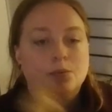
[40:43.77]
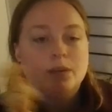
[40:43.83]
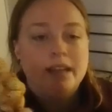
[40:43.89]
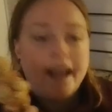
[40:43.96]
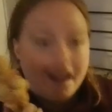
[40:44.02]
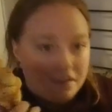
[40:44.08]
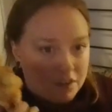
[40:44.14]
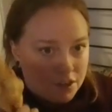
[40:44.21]

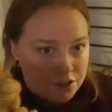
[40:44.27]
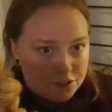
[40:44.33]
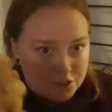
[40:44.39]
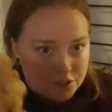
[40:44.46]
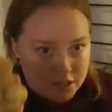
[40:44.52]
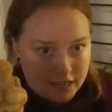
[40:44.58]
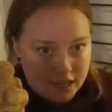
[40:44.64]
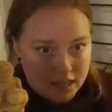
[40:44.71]
We have an
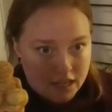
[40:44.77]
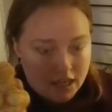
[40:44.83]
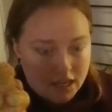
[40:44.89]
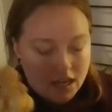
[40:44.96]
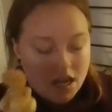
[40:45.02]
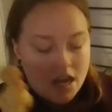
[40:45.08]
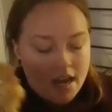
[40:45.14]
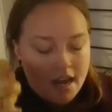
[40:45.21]

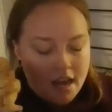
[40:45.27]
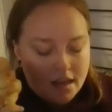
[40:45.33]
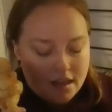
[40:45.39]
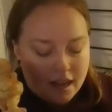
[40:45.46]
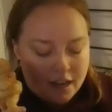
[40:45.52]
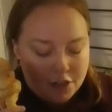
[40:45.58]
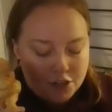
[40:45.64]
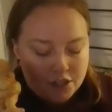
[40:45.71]
understanding
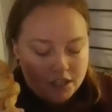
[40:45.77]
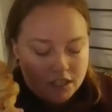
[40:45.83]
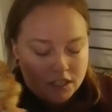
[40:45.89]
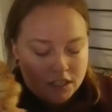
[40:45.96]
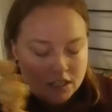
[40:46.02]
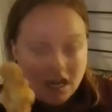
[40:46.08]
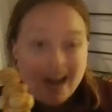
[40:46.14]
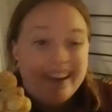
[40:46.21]
that she
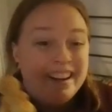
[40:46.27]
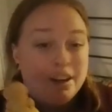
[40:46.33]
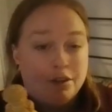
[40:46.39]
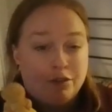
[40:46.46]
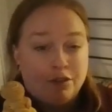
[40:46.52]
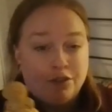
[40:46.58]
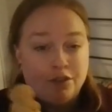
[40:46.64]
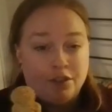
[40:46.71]
is not
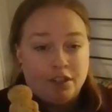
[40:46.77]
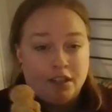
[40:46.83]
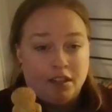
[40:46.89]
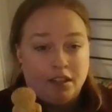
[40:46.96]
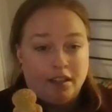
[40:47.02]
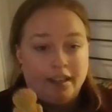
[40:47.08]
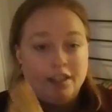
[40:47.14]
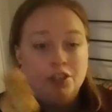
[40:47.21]
here for
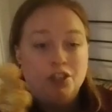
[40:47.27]
fertility.